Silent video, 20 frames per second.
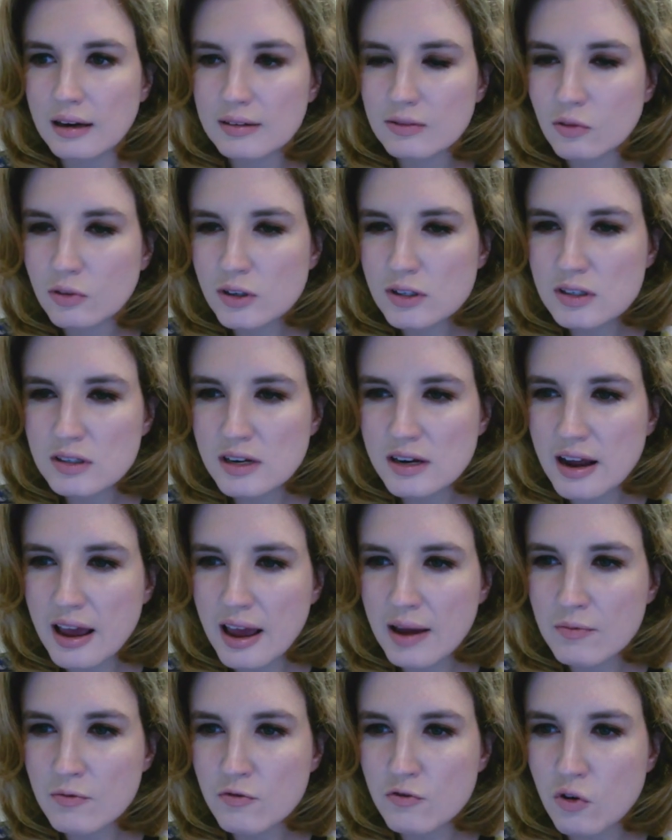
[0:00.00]
what's the
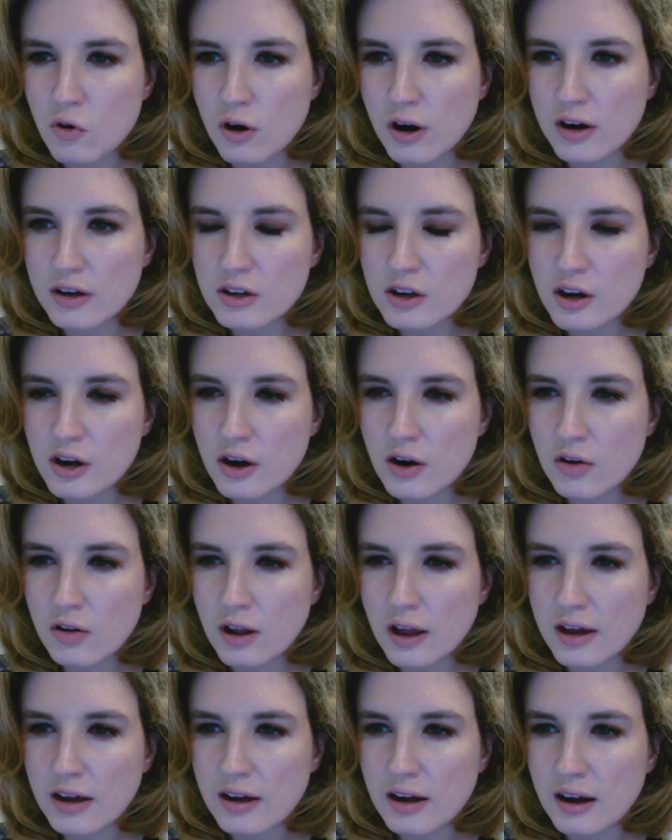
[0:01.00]
name for it? You know,
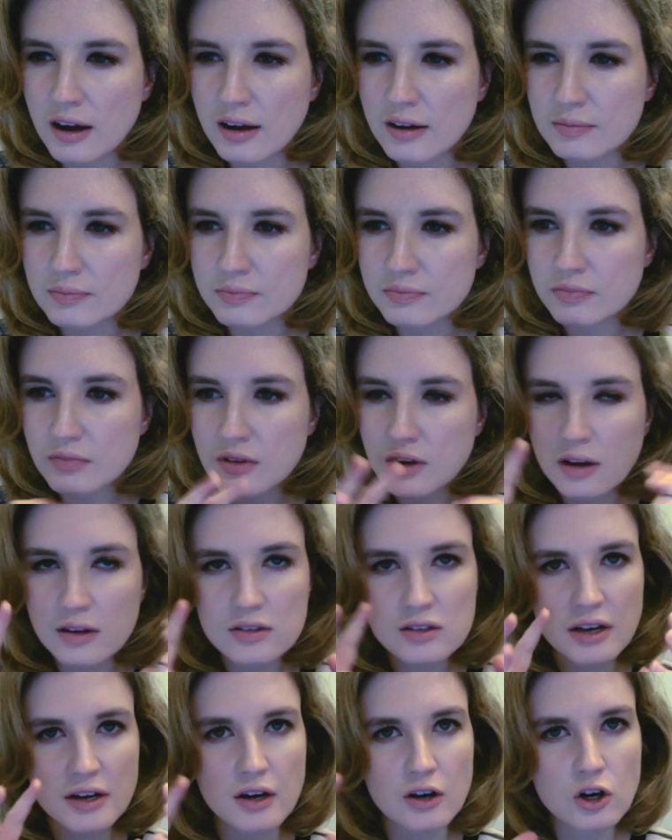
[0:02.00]
like,
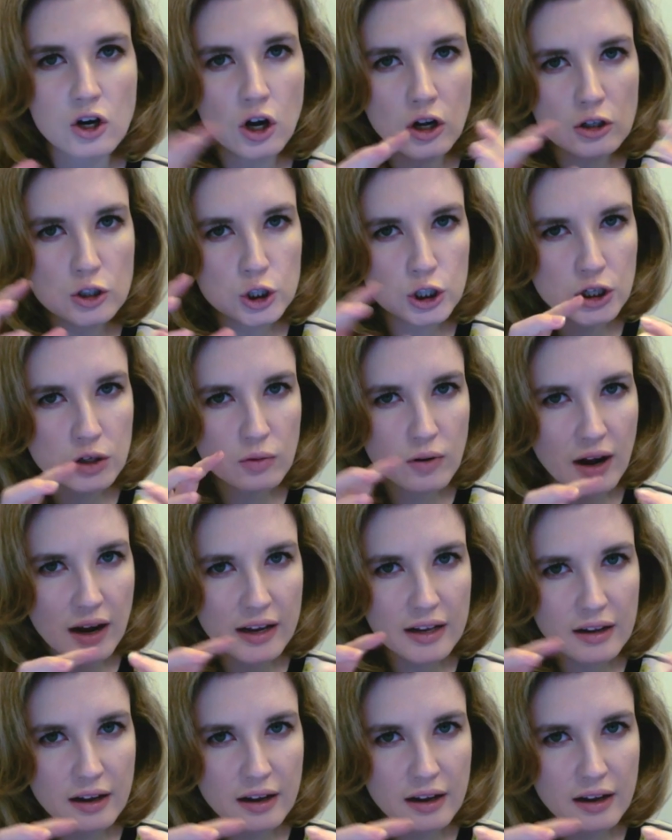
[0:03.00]
it's like a culture, right?